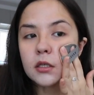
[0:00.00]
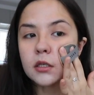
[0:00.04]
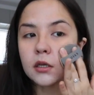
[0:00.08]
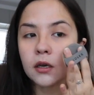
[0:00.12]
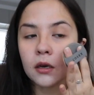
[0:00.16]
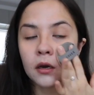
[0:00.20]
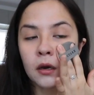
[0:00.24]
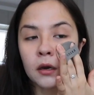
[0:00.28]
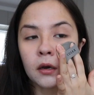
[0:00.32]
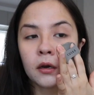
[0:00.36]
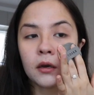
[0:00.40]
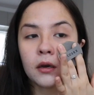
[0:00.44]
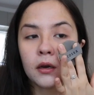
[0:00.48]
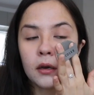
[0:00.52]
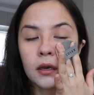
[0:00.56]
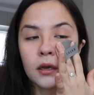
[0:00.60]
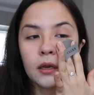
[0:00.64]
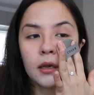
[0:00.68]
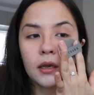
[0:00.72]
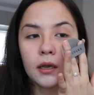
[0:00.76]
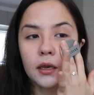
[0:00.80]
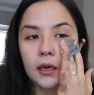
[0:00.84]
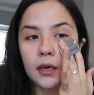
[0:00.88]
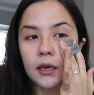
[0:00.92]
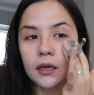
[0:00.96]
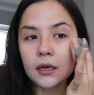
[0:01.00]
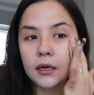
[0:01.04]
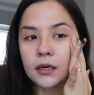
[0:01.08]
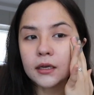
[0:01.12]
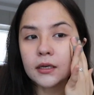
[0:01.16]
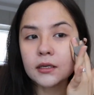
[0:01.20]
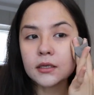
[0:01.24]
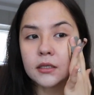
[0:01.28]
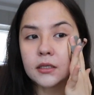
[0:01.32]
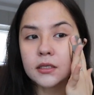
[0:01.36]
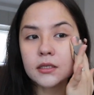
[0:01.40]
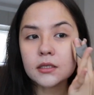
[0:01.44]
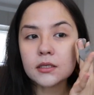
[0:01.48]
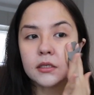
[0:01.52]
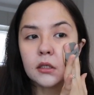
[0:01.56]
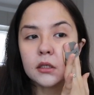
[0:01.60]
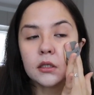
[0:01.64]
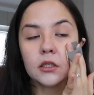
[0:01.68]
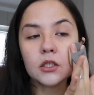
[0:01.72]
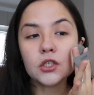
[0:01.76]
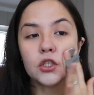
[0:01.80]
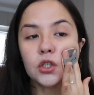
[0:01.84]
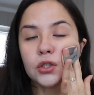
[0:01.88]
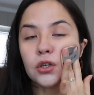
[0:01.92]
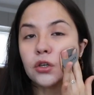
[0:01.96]
so it
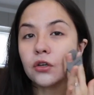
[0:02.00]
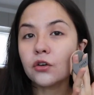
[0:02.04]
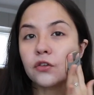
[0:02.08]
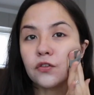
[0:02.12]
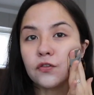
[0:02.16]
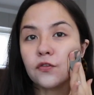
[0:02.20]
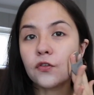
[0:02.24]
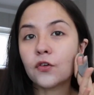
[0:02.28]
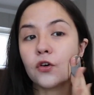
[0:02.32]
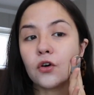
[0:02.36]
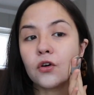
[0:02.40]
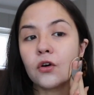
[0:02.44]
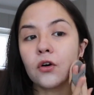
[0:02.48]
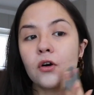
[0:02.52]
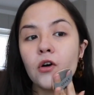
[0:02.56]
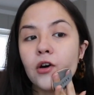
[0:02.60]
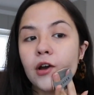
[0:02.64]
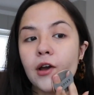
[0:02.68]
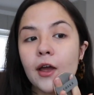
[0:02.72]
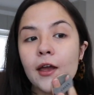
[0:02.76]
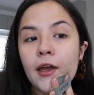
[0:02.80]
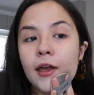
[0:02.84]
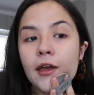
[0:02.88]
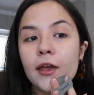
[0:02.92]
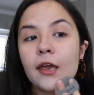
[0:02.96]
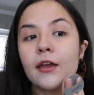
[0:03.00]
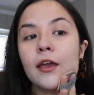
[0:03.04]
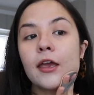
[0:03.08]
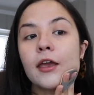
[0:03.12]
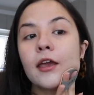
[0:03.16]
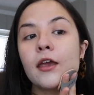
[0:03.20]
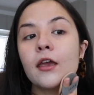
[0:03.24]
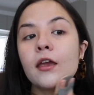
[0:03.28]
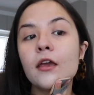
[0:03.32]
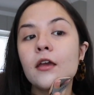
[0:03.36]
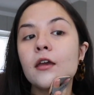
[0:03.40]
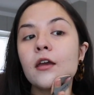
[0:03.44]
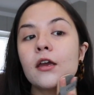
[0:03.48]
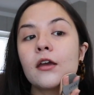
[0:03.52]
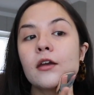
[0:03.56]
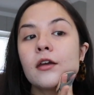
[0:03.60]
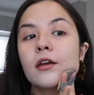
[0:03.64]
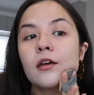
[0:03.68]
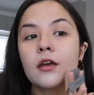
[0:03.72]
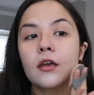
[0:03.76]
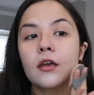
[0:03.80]
is due for a